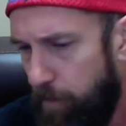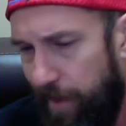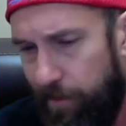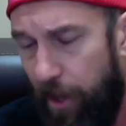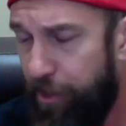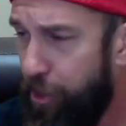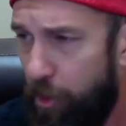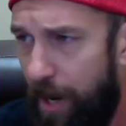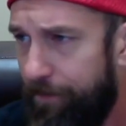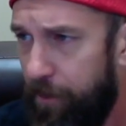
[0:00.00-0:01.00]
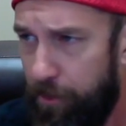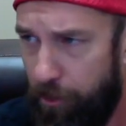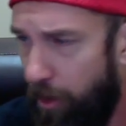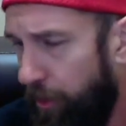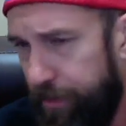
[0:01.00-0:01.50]
like a year after
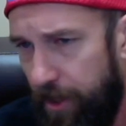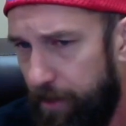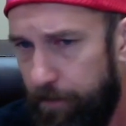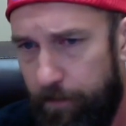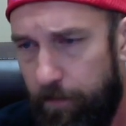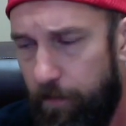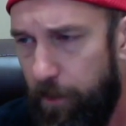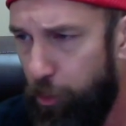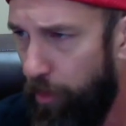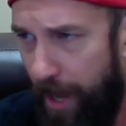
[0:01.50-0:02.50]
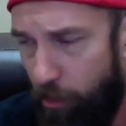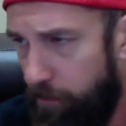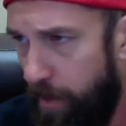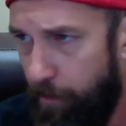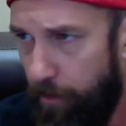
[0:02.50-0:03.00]
you're all done, you will not
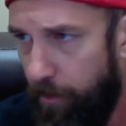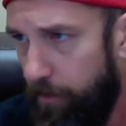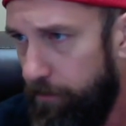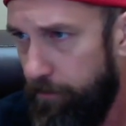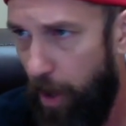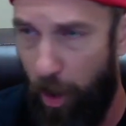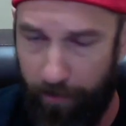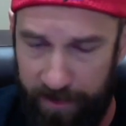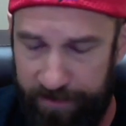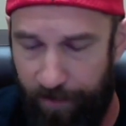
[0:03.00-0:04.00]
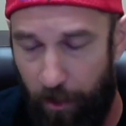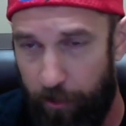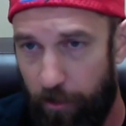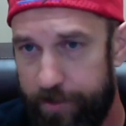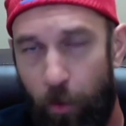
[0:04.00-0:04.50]
remember all these
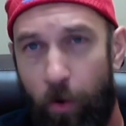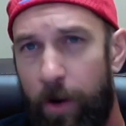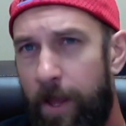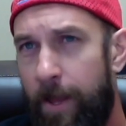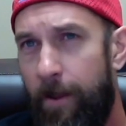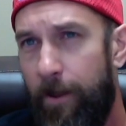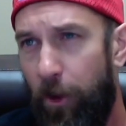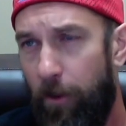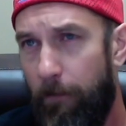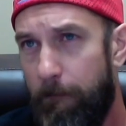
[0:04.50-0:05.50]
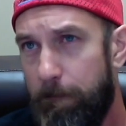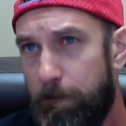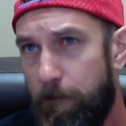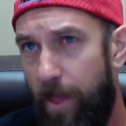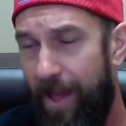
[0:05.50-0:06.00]
failures or, you know,
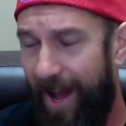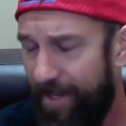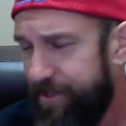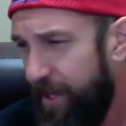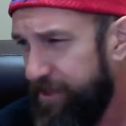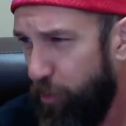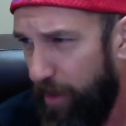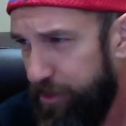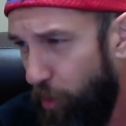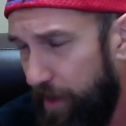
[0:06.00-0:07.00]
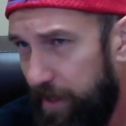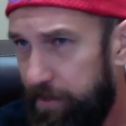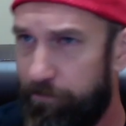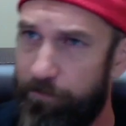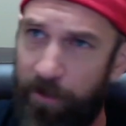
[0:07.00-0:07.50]
hindsight is
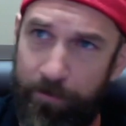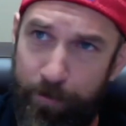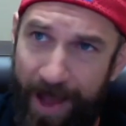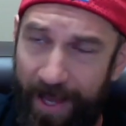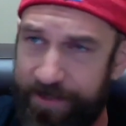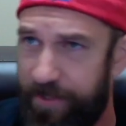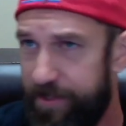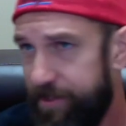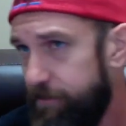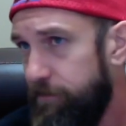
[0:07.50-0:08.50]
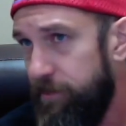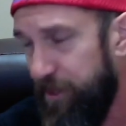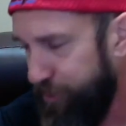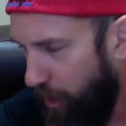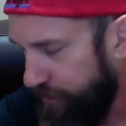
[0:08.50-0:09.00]
2020, the past is
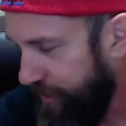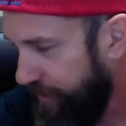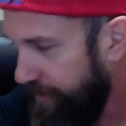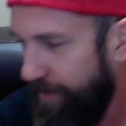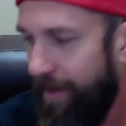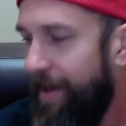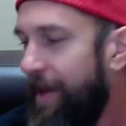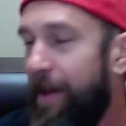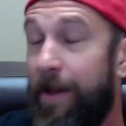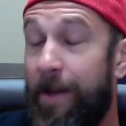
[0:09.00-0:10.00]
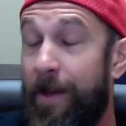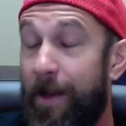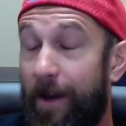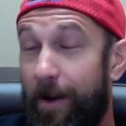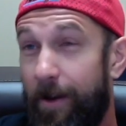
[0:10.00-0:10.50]
nostalgic.
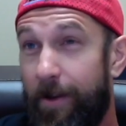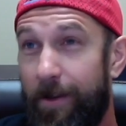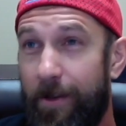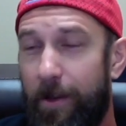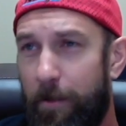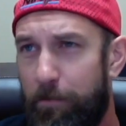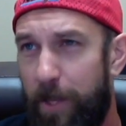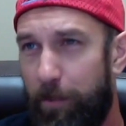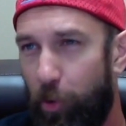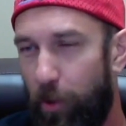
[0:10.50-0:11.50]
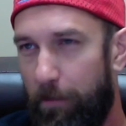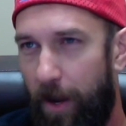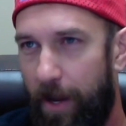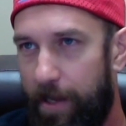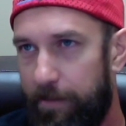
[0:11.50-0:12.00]
Uh, people in
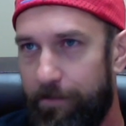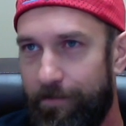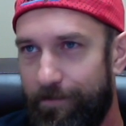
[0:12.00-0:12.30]
my